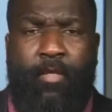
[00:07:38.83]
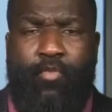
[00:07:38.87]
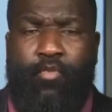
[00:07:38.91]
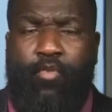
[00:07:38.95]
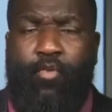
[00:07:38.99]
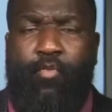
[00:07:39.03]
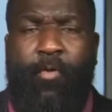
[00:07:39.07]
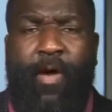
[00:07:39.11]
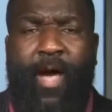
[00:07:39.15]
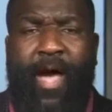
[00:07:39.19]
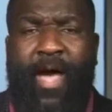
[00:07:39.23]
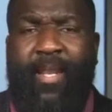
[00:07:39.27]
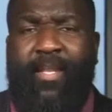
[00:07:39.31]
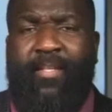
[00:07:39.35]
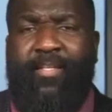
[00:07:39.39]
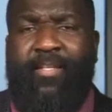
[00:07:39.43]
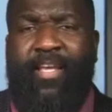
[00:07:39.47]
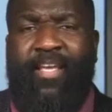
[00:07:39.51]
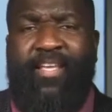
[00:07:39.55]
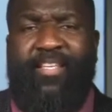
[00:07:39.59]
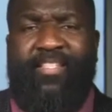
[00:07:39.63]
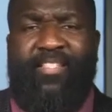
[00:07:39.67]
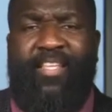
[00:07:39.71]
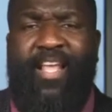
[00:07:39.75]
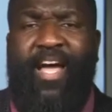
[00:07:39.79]
Jrue
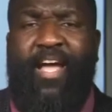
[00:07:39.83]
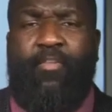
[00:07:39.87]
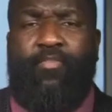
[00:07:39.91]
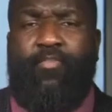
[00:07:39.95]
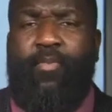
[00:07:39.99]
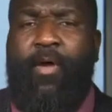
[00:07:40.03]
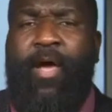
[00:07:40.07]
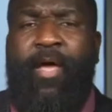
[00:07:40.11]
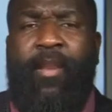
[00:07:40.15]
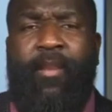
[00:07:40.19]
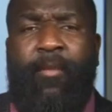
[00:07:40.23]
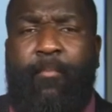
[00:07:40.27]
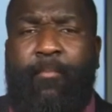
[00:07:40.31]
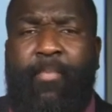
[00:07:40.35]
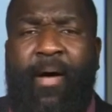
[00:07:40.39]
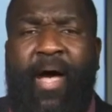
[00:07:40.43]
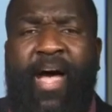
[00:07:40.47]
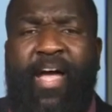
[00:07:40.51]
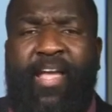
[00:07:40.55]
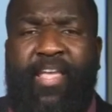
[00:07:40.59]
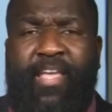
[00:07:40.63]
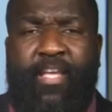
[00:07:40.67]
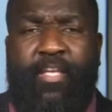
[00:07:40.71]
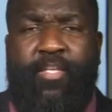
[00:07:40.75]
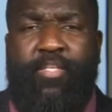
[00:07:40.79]
Holiday is not trying to
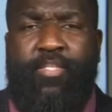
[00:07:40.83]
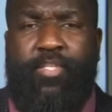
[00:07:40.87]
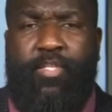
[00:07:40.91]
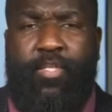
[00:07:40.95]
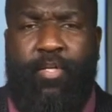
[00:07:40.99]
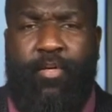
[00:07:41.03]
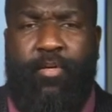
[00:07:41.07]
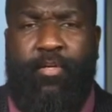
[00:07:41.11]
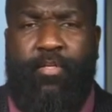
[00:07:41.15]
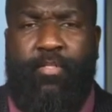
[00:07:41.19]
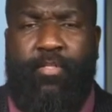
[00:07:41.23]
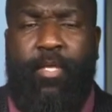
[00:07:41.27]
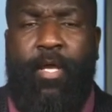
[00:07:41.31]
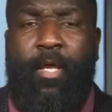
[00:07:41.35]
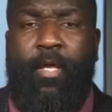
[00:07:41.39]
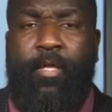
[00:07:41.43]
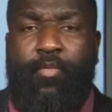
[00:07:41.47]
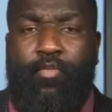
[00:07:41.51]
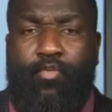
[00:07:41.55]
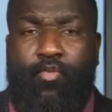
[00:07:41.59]
buy insurance.